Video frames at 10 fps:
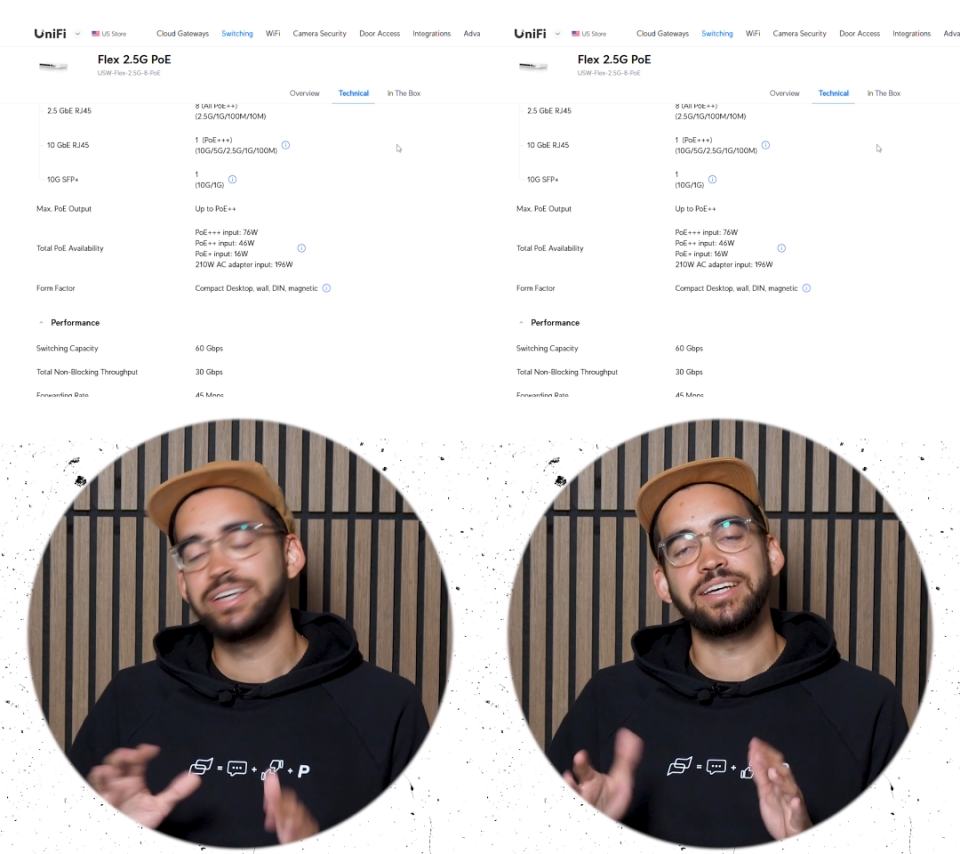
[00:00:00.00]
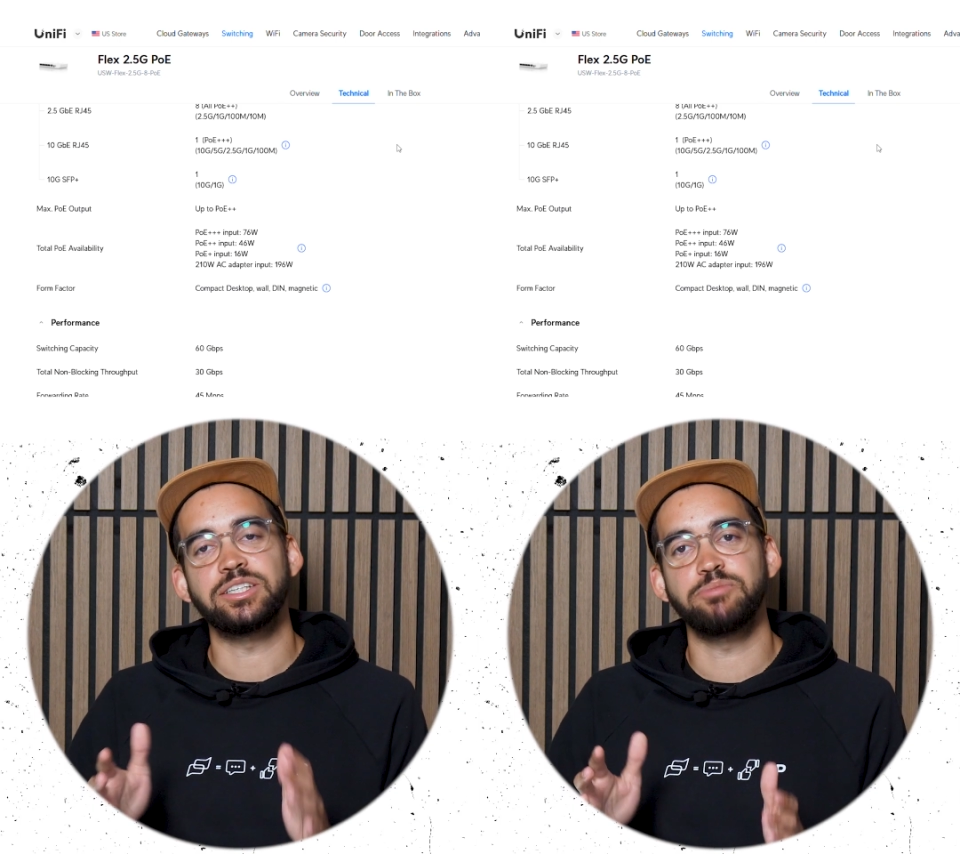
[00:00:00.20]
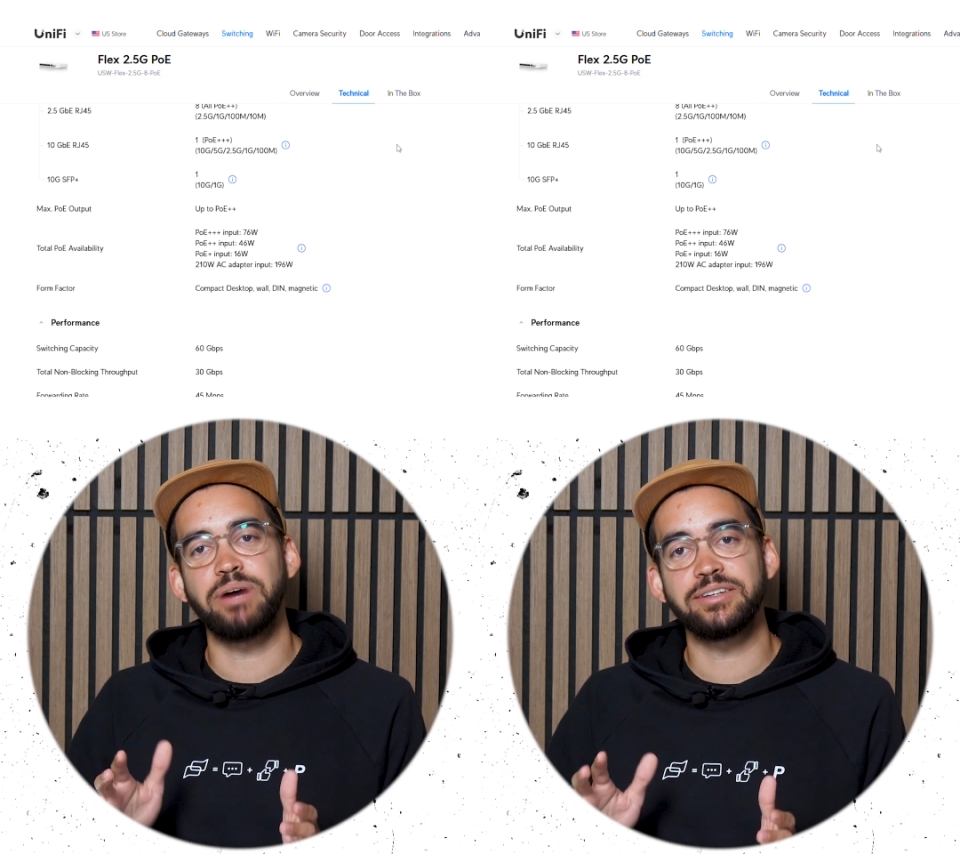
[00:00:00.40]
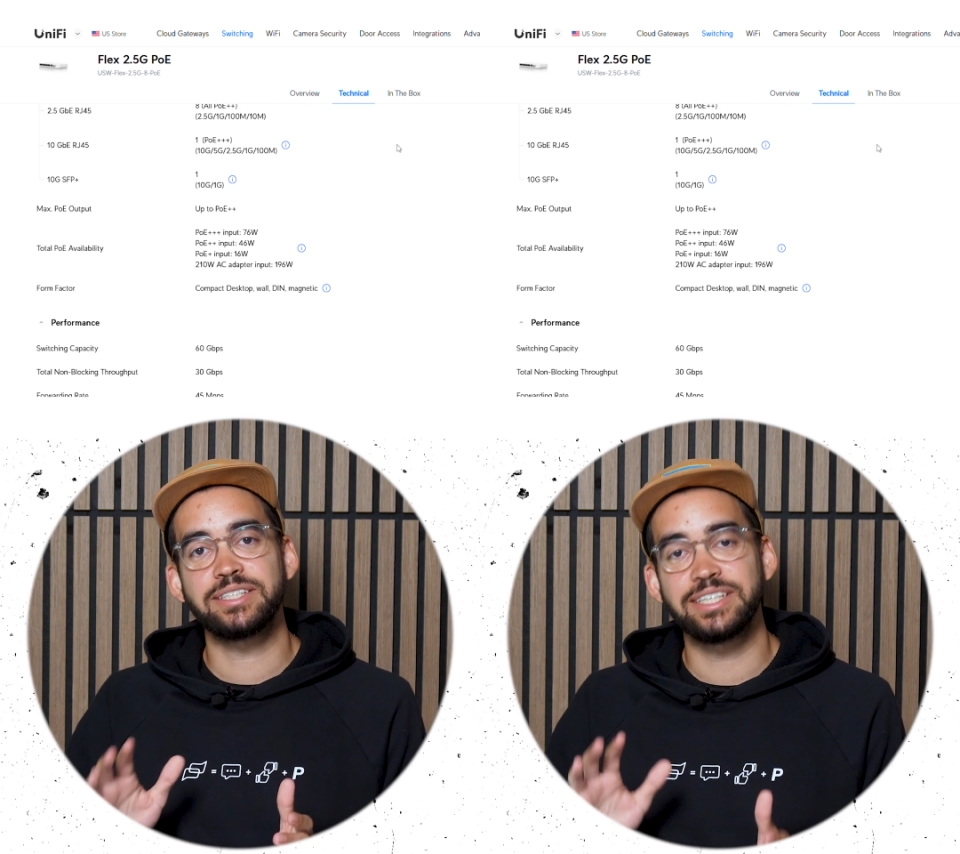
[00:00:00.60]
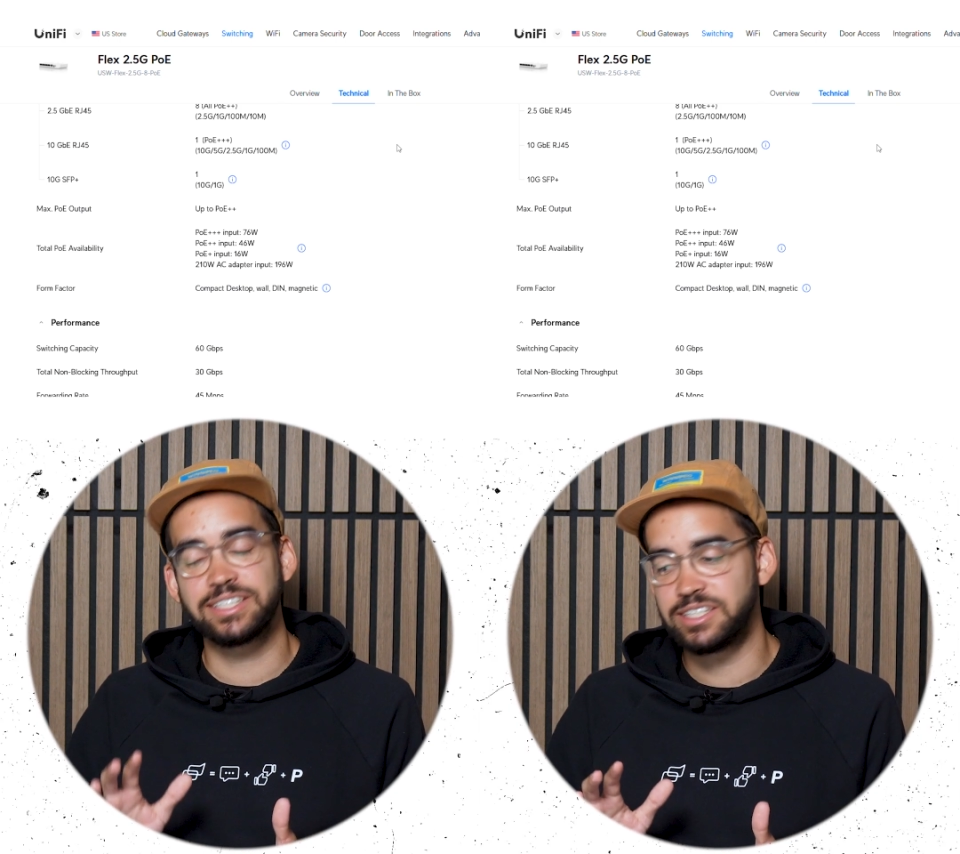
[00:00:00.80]
is about
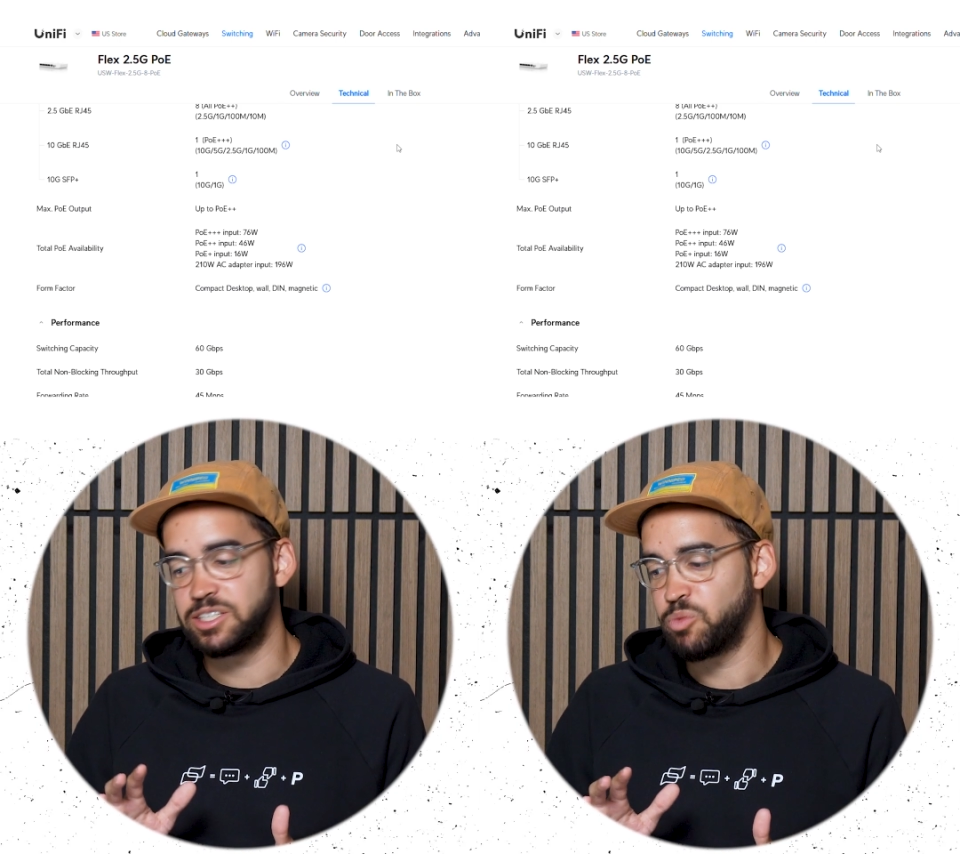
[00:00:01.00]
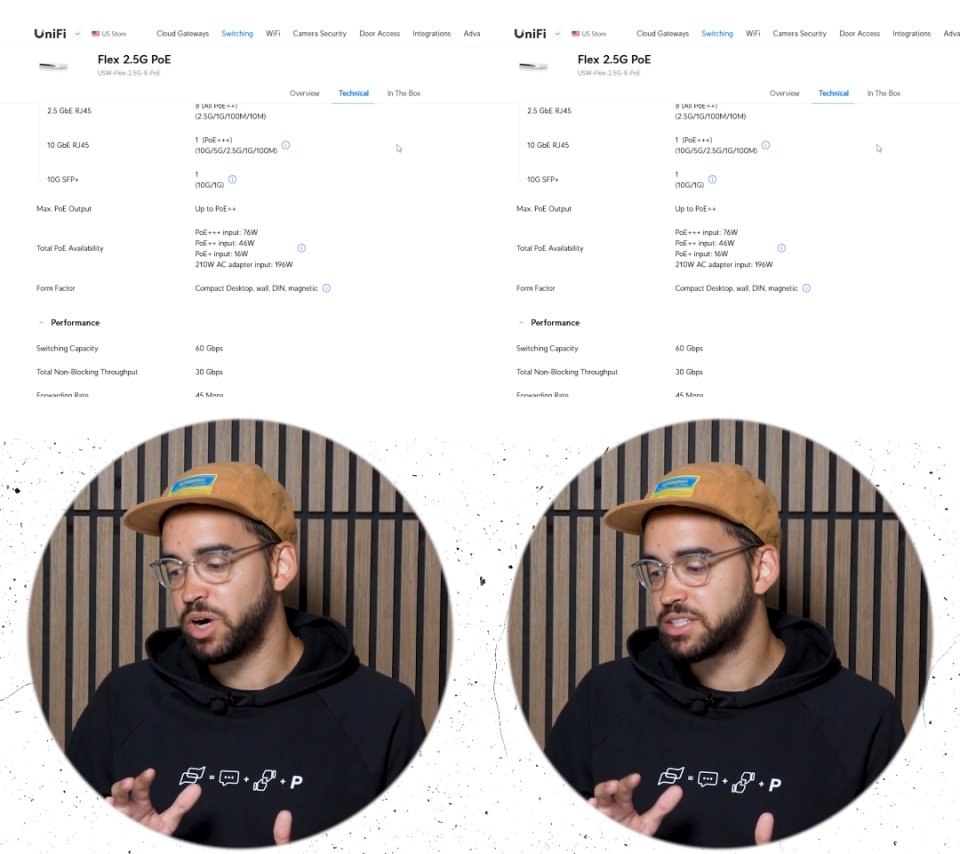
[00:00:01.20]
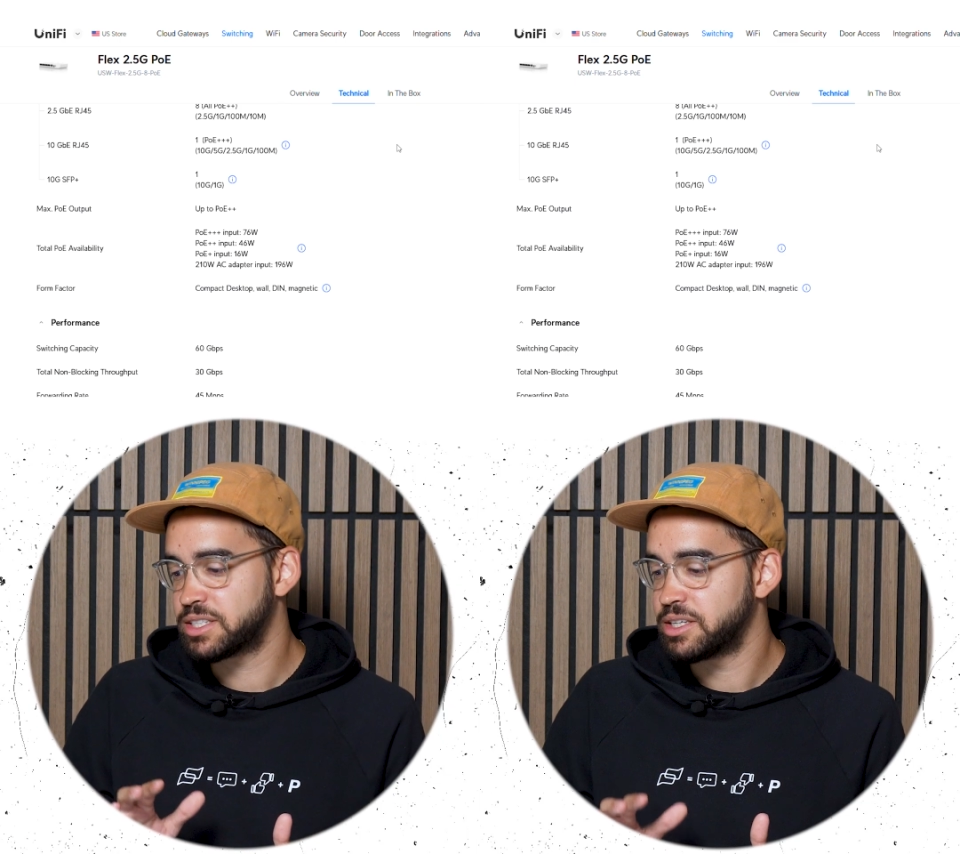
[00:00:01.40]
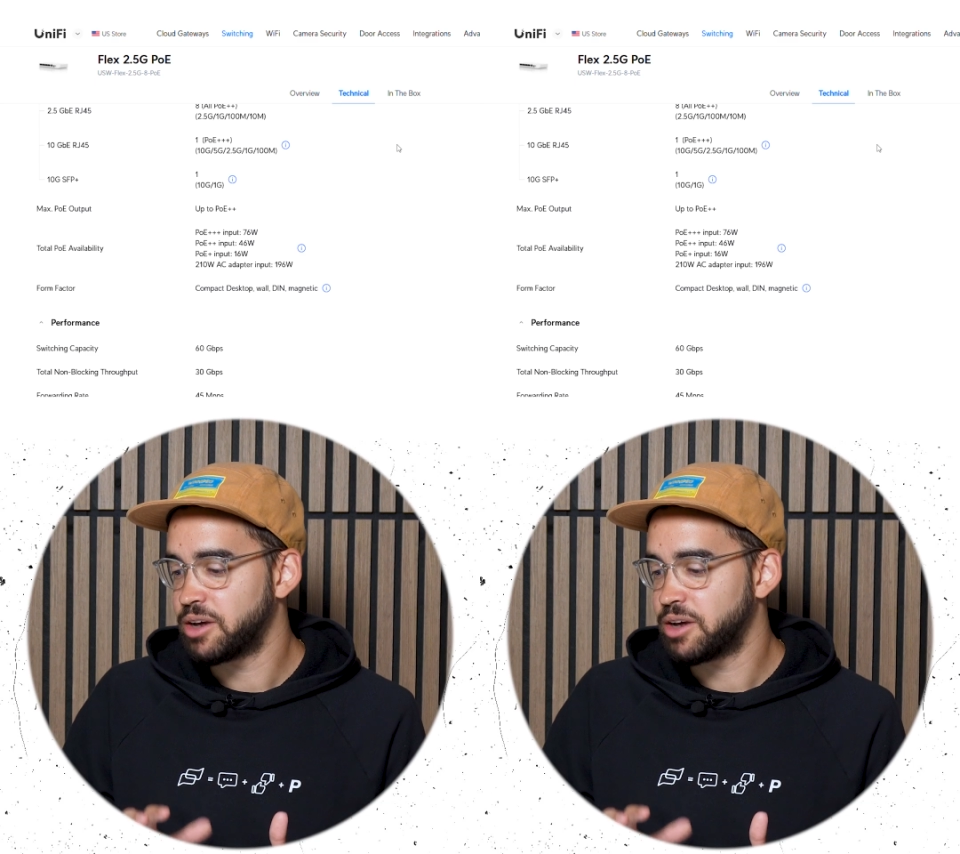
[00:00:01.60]
16 watts,